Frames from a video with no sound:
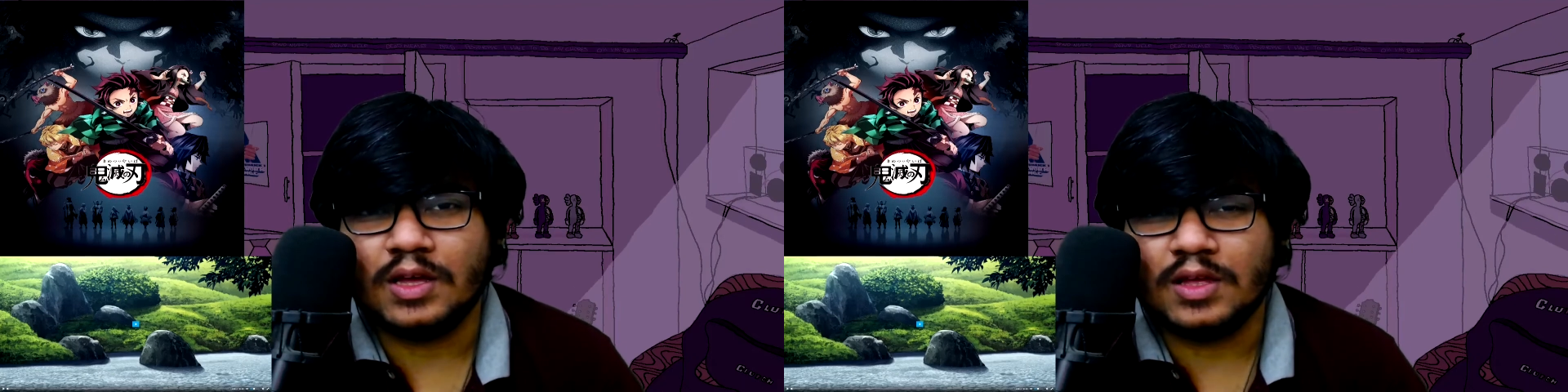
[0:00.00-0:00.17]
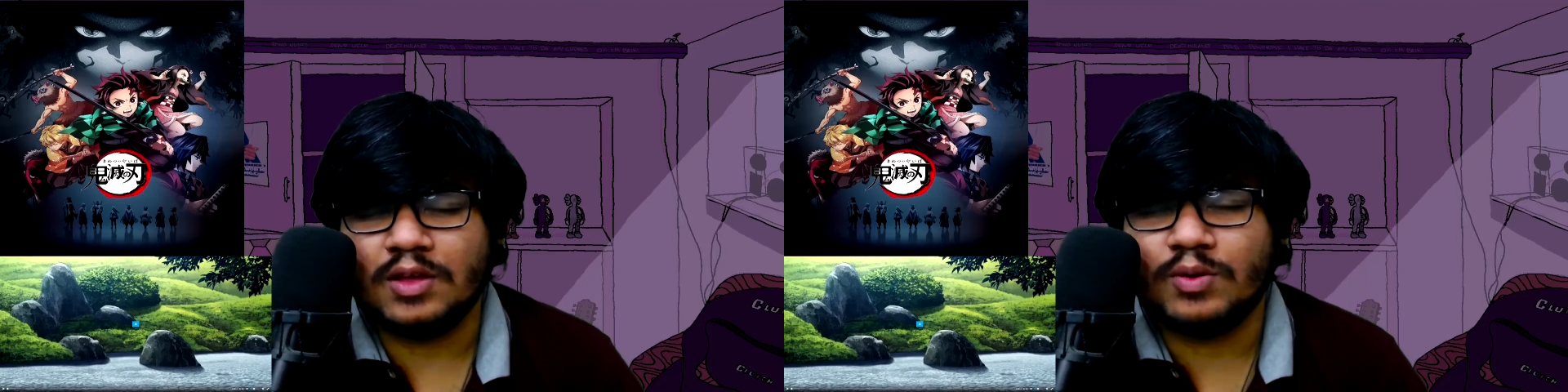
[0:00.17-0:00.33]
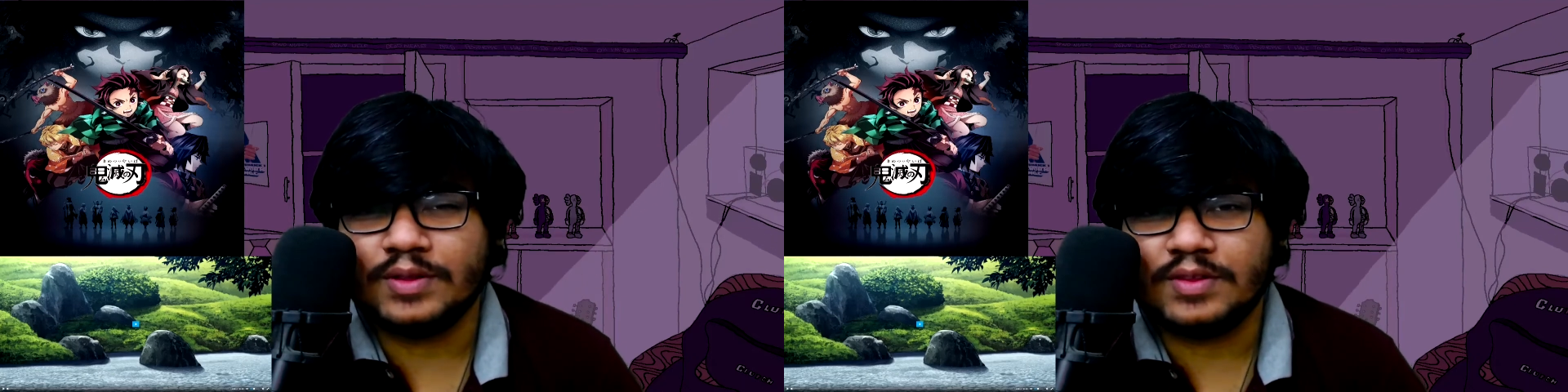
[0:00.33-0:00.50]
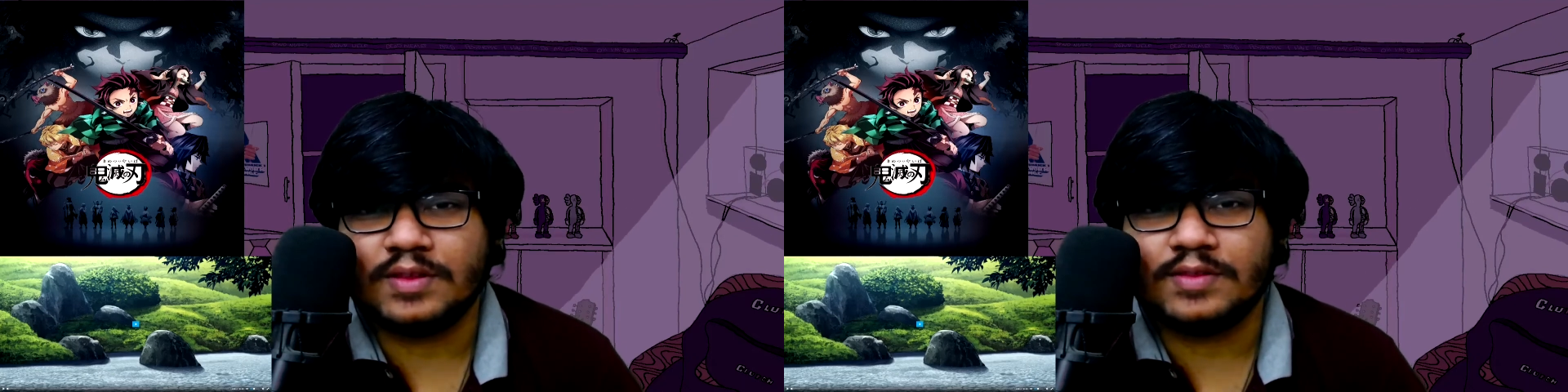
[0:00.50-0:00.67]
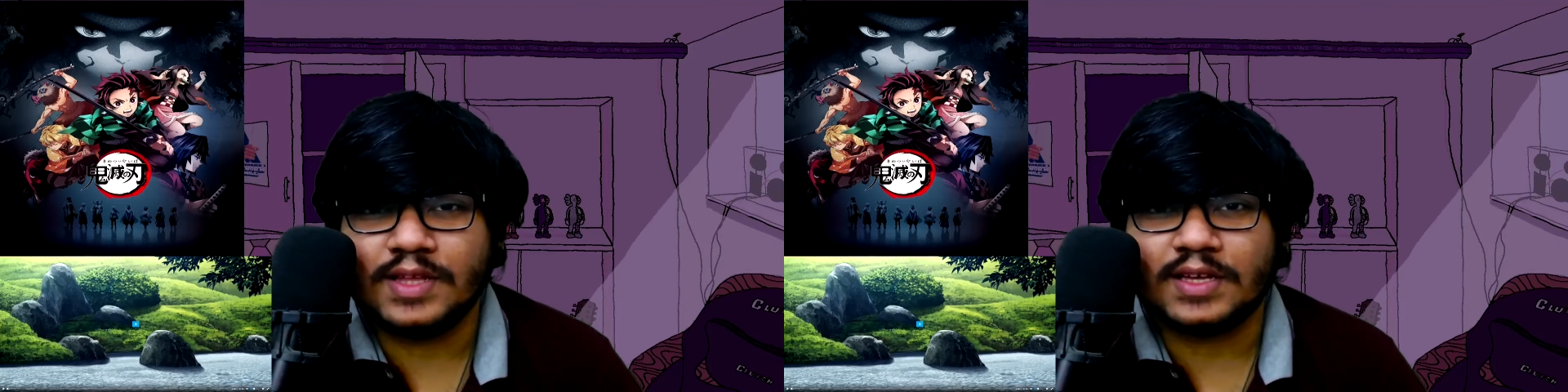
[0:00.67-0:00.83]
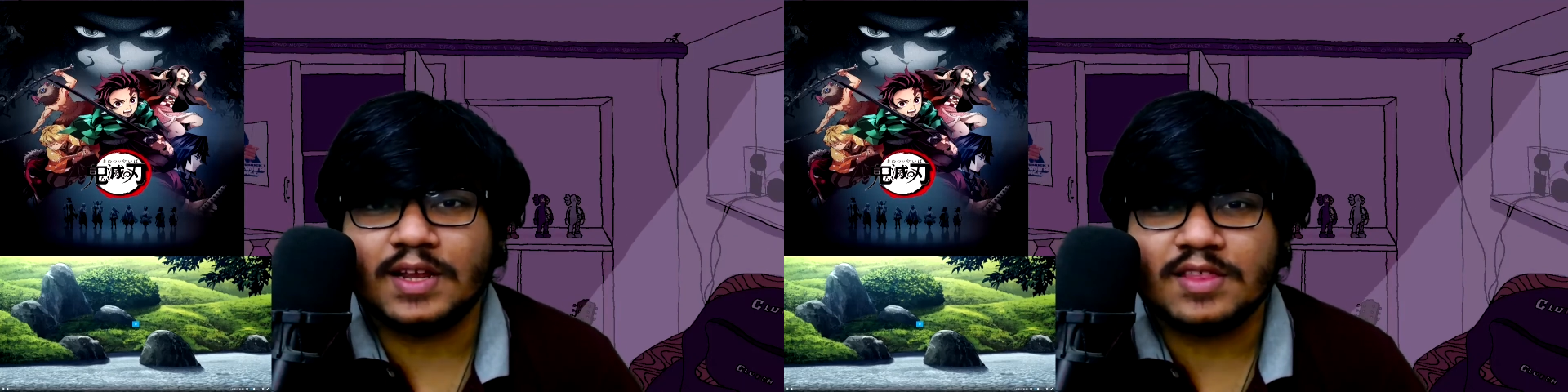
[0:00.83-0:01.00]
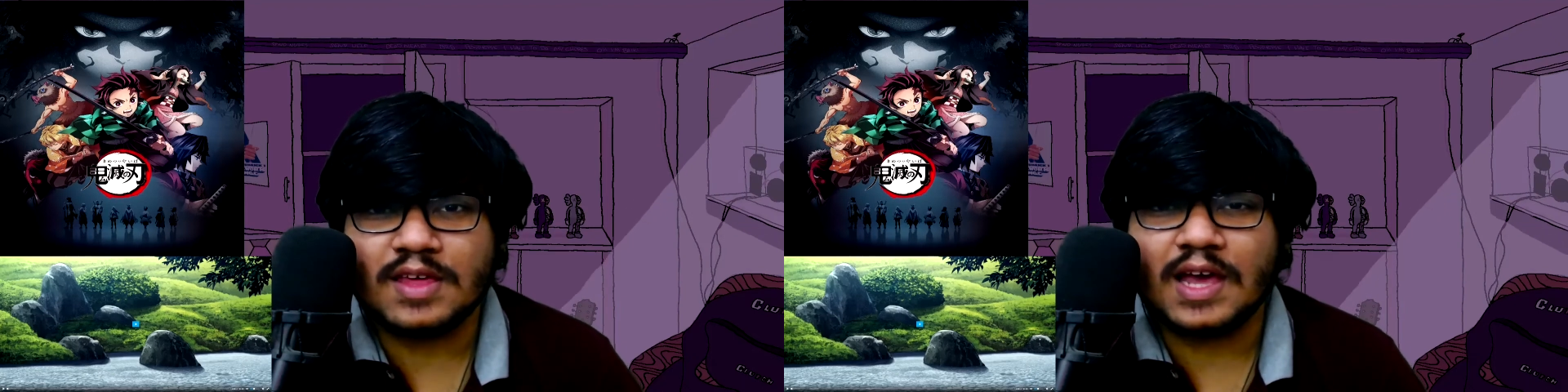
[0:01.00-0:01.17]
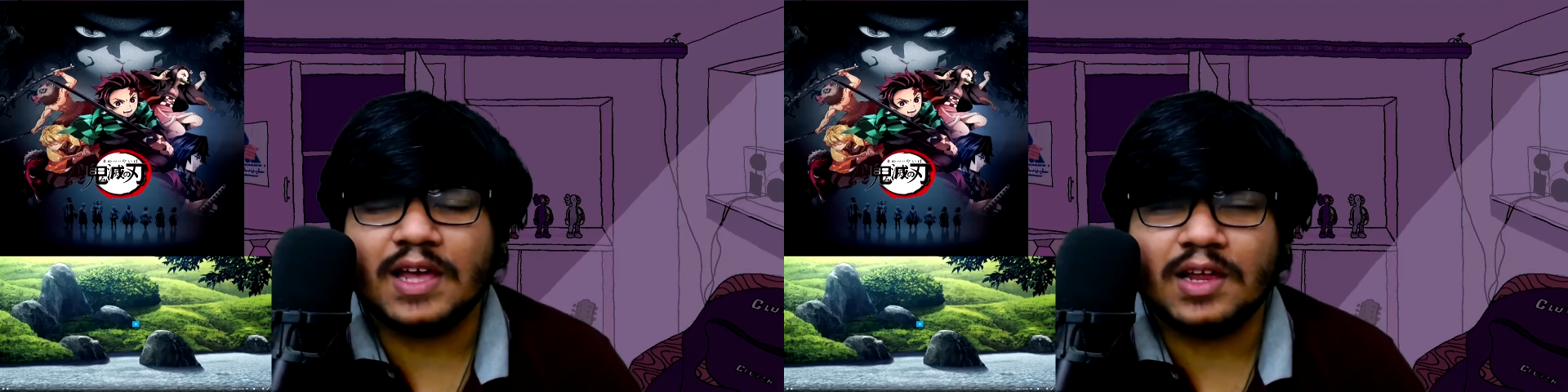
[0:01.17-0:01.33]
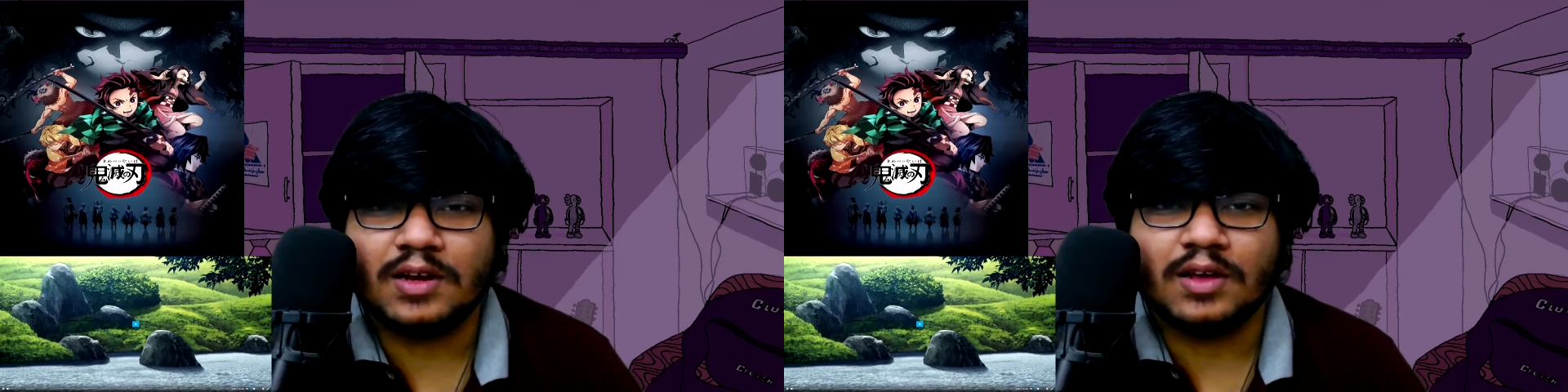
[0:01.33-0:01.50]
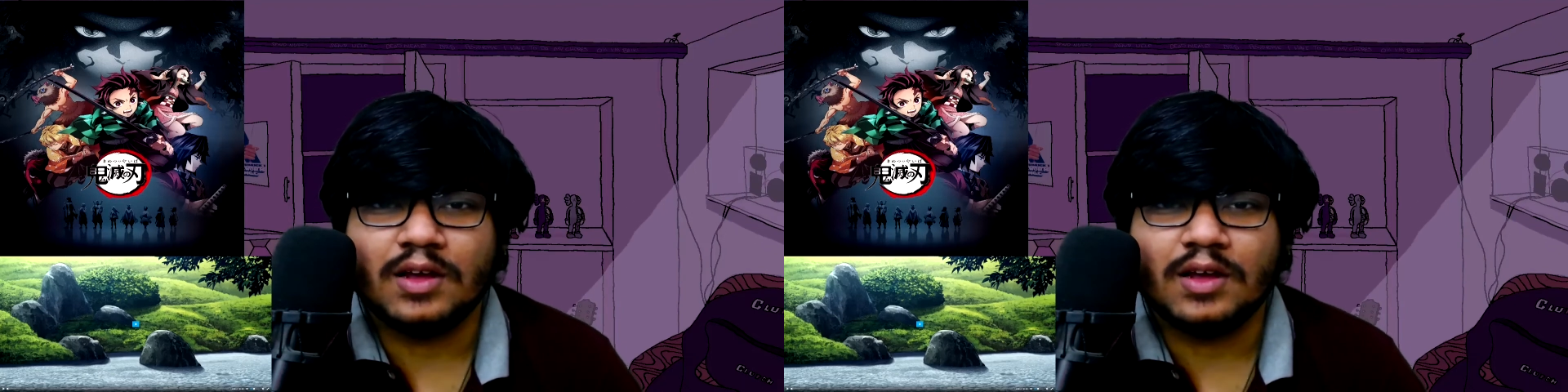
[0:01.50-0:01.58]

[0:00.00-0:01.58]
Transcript: He was a sickly child